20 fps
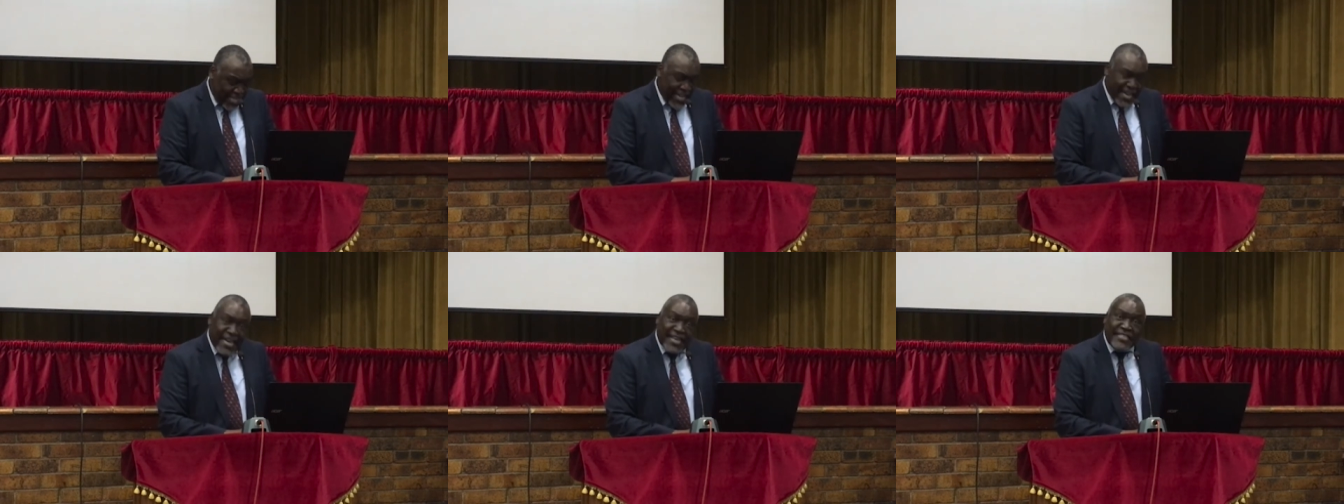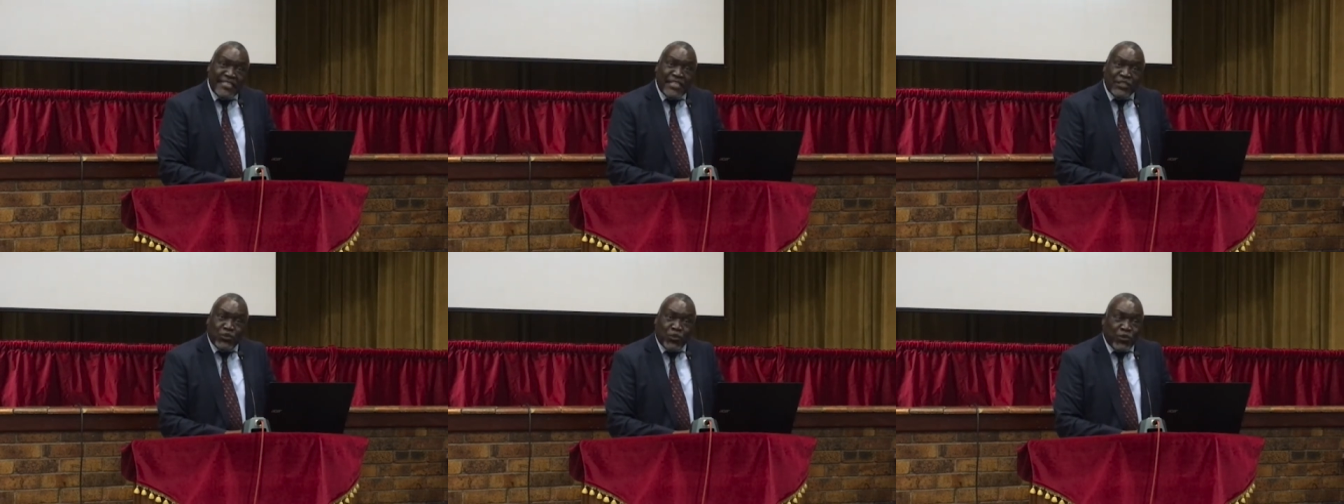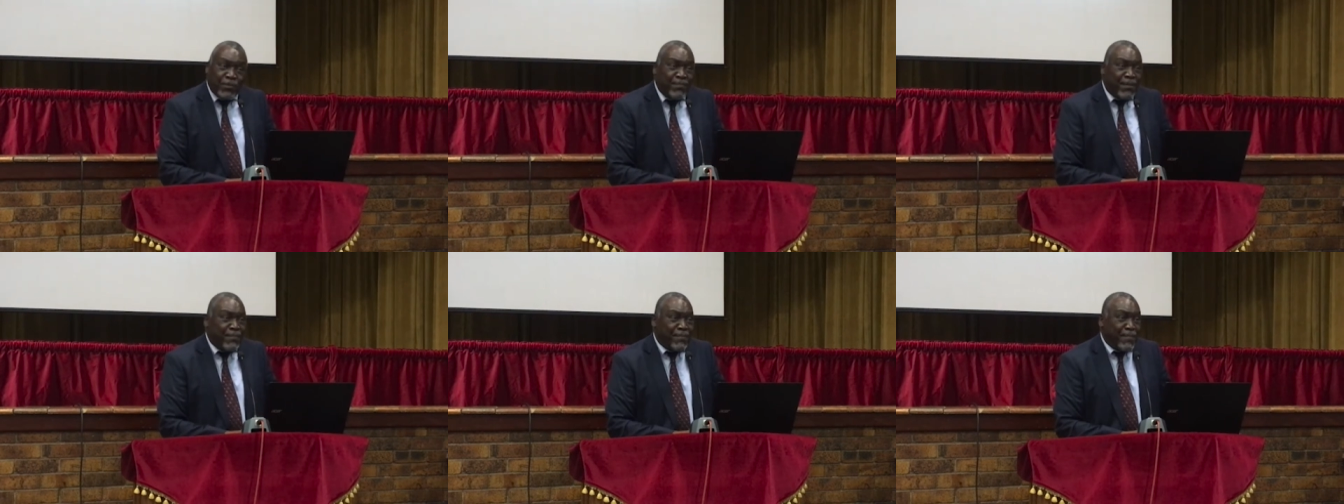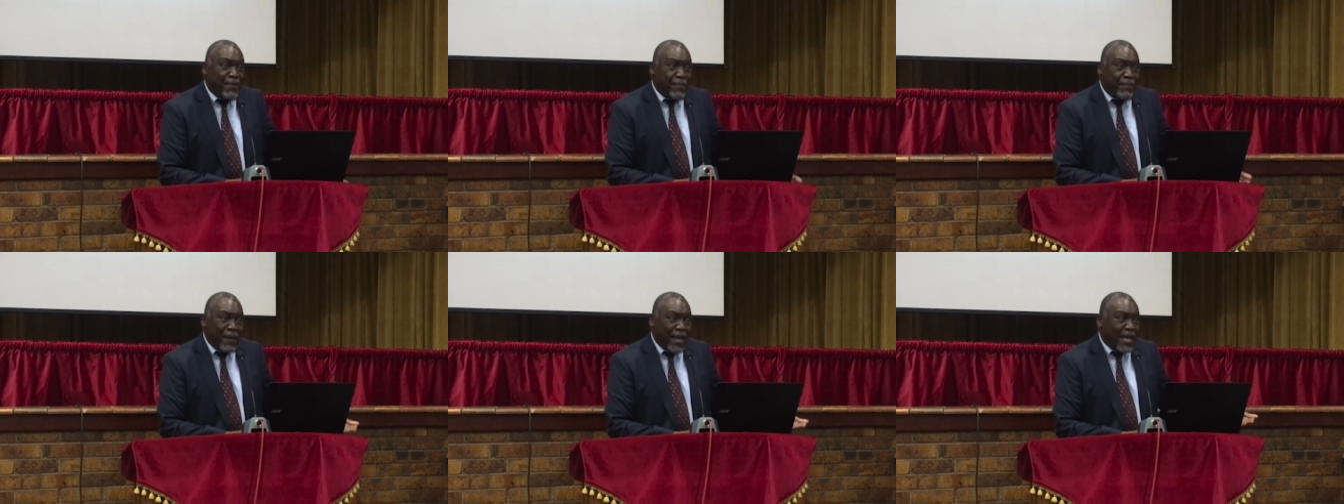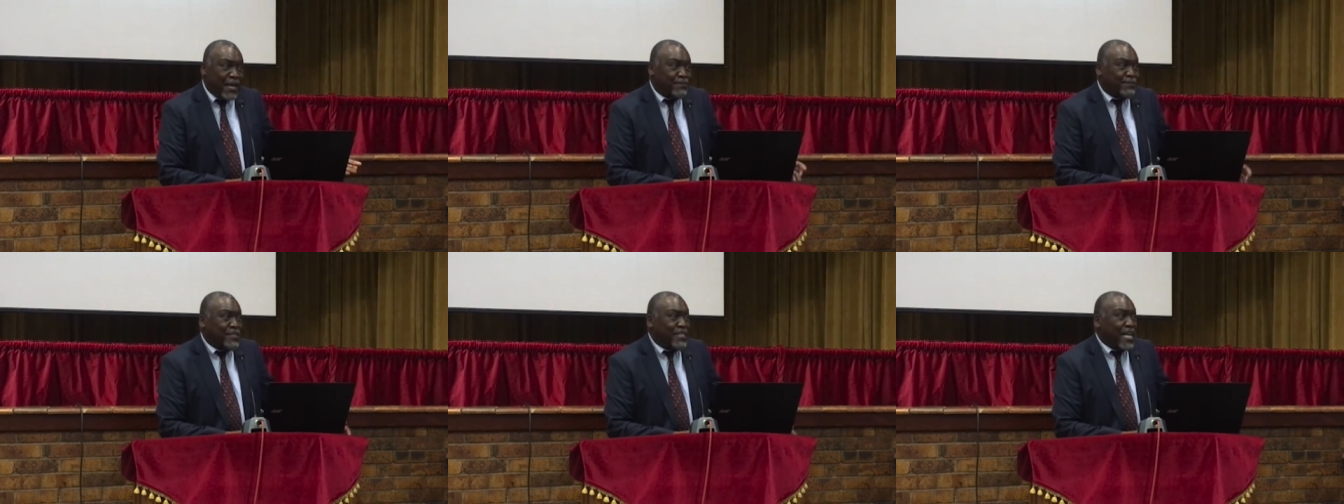and it could be
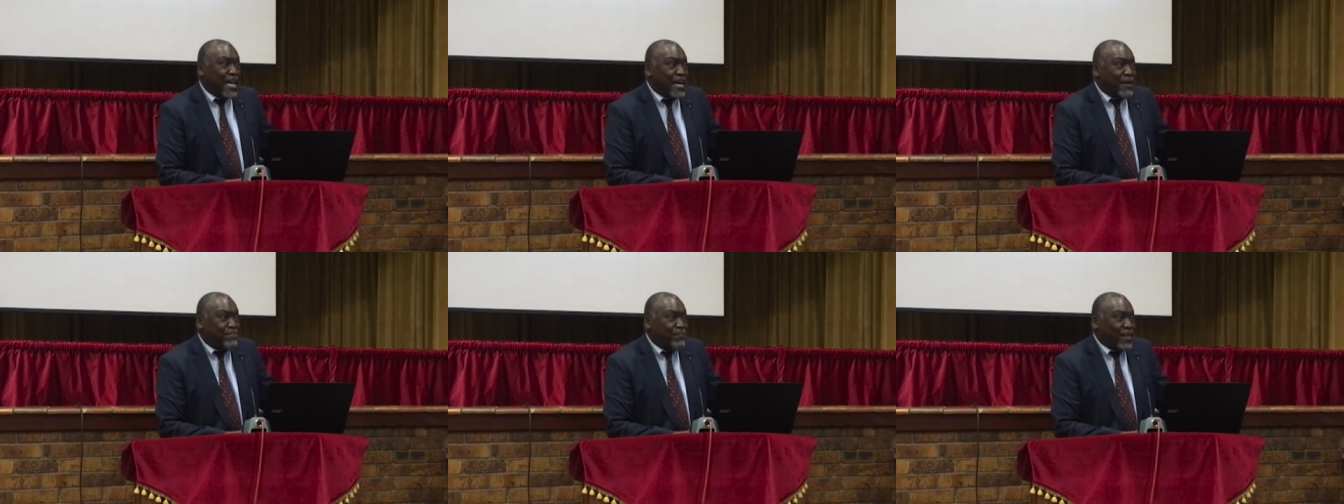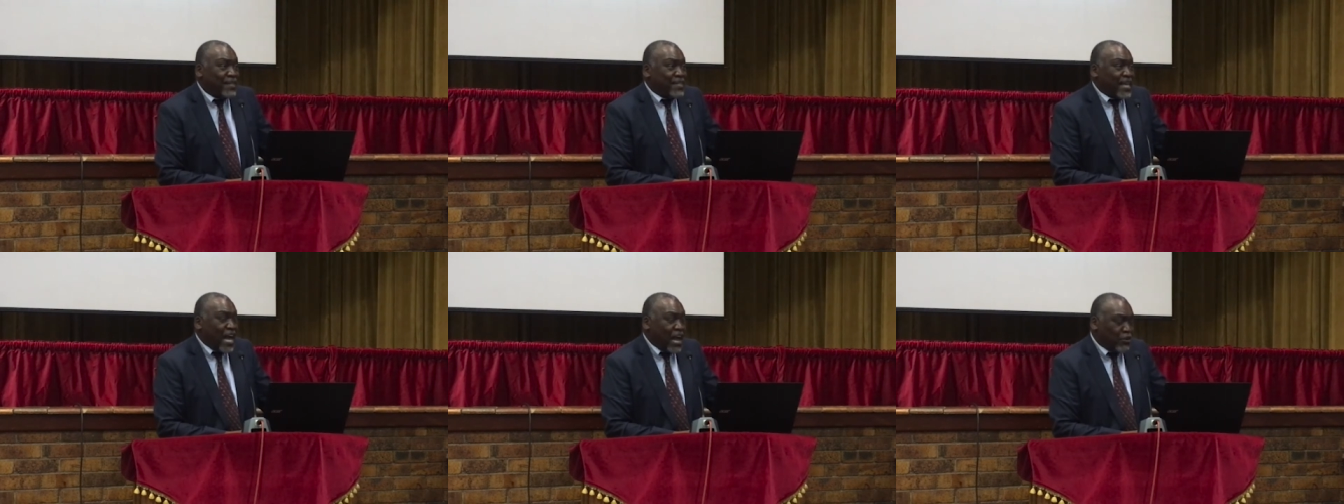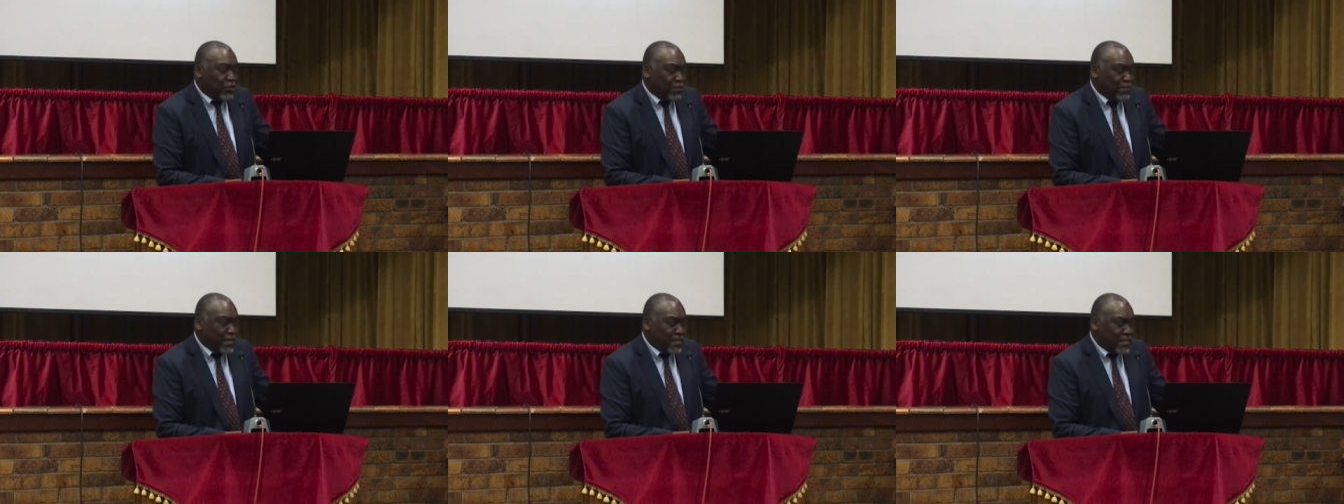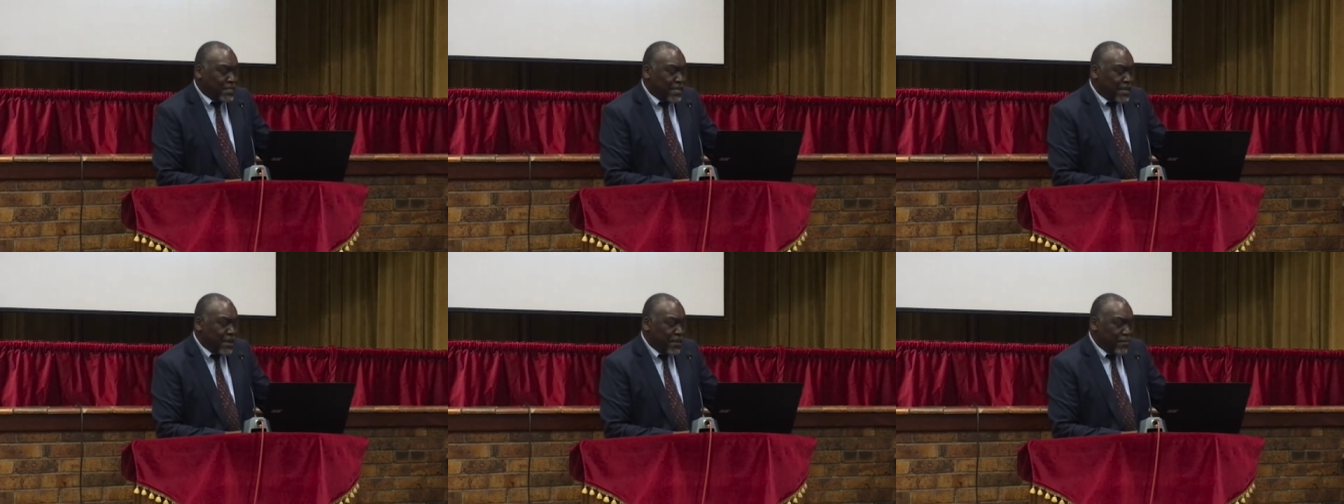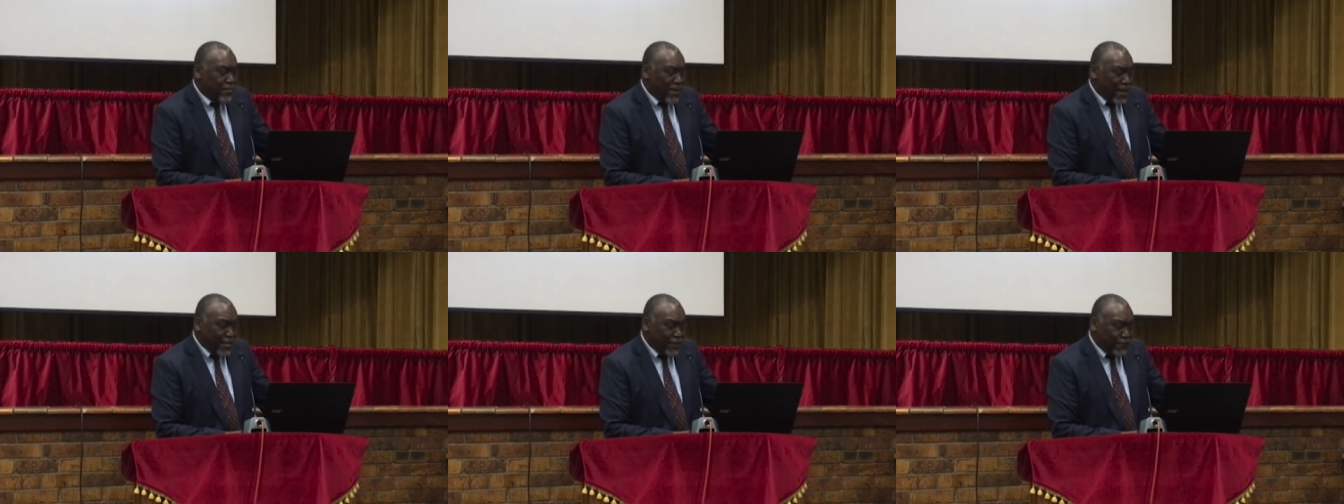perhaps uh, the ultimate
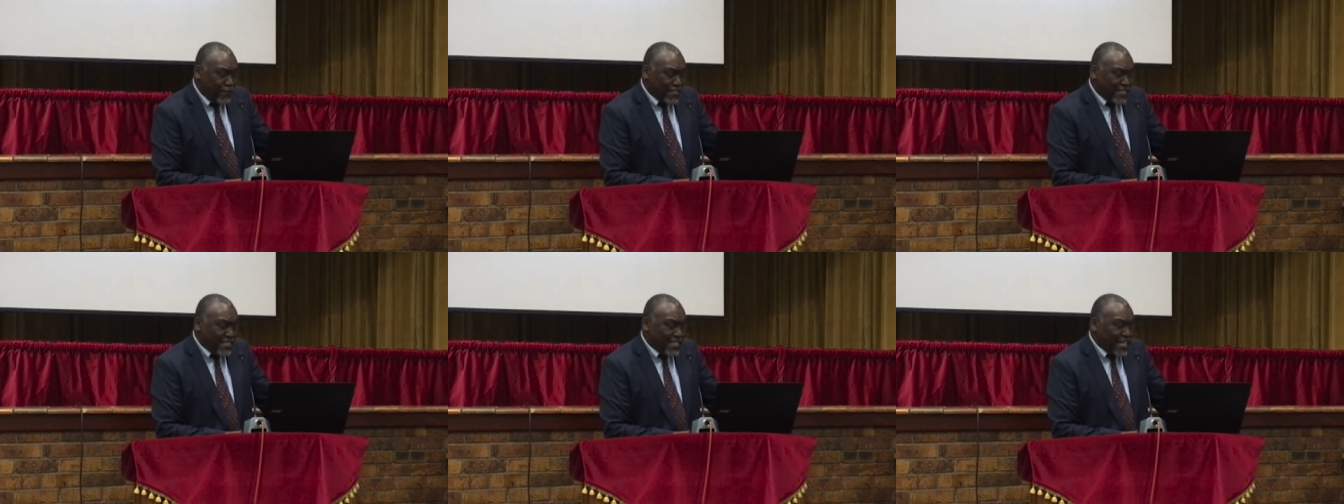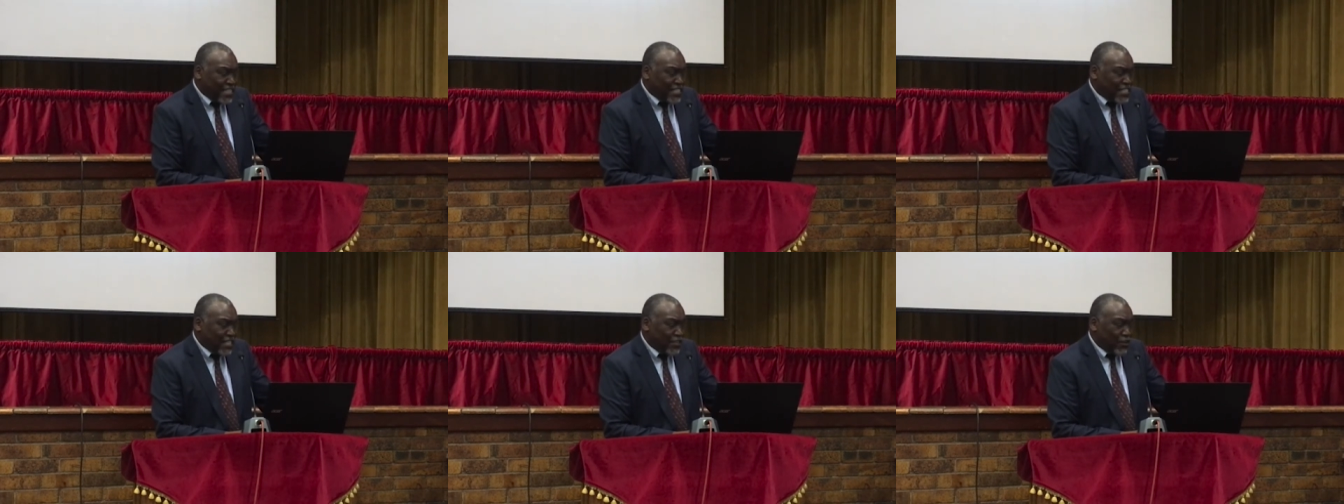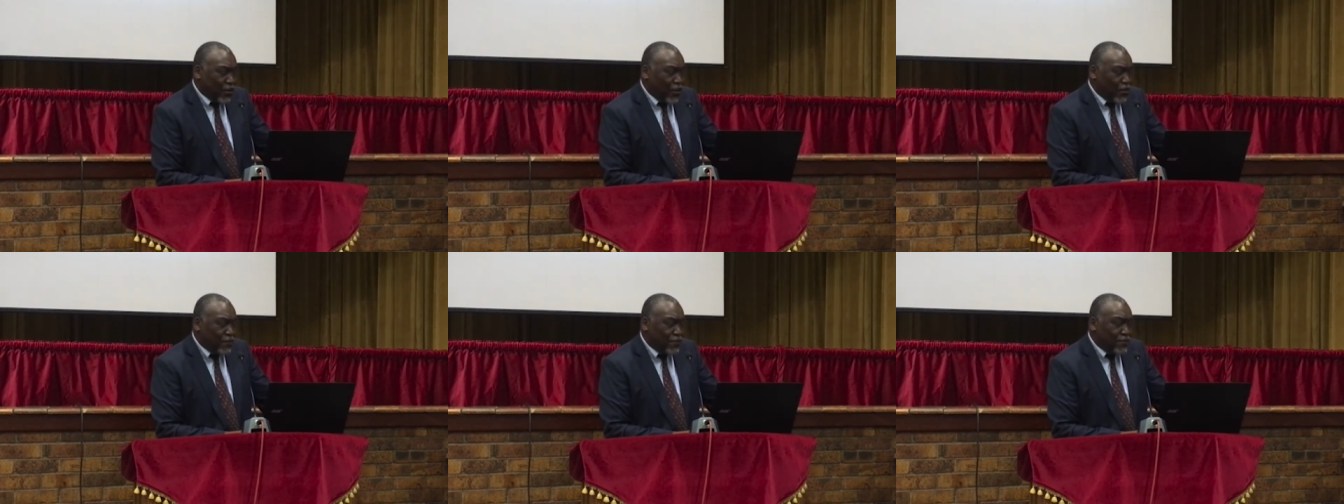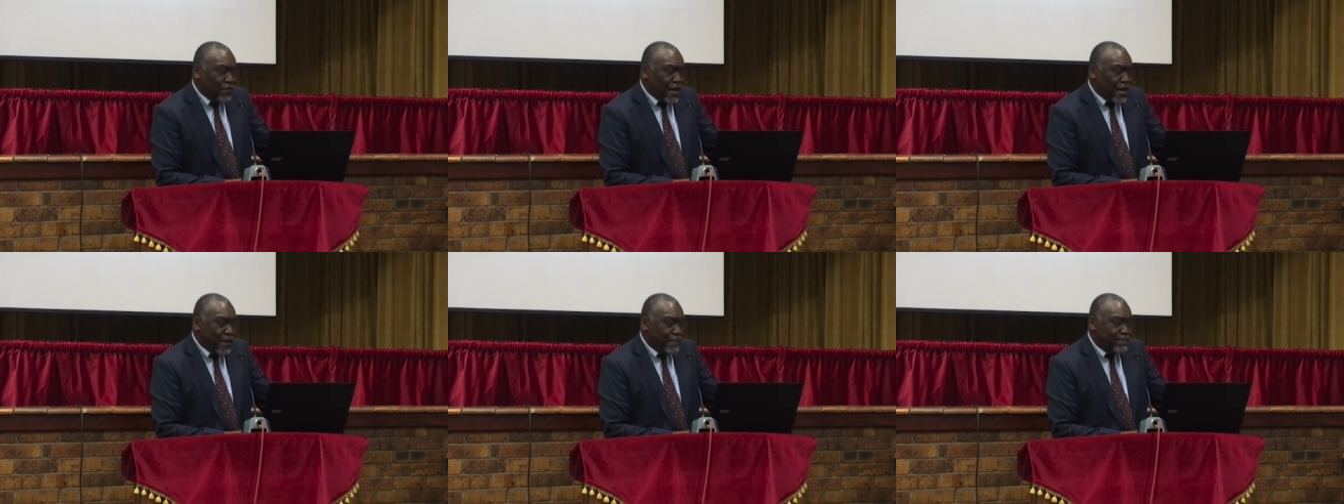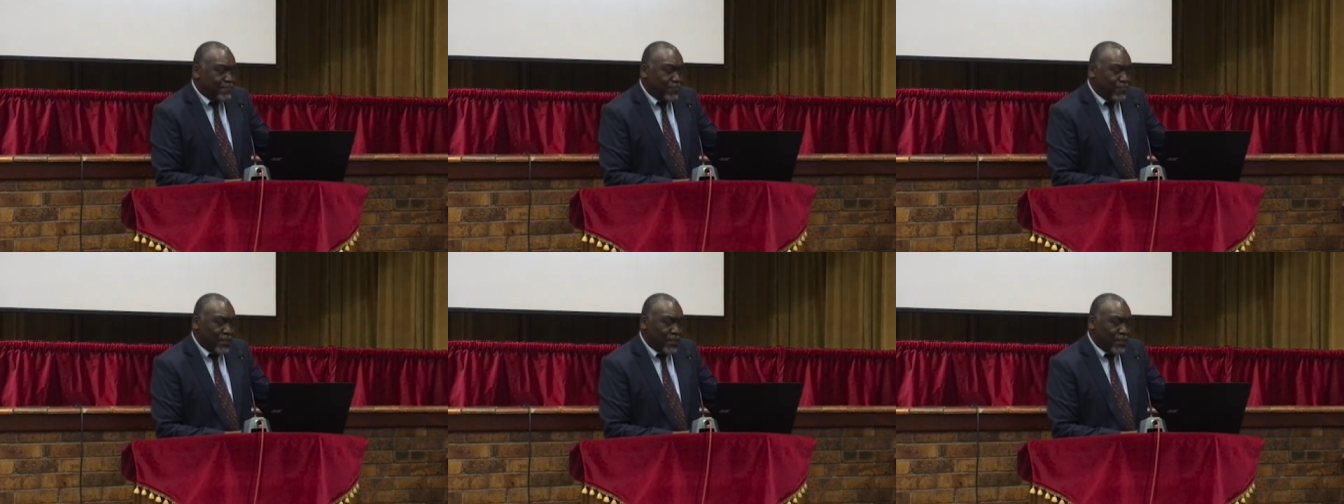manifestation of uh,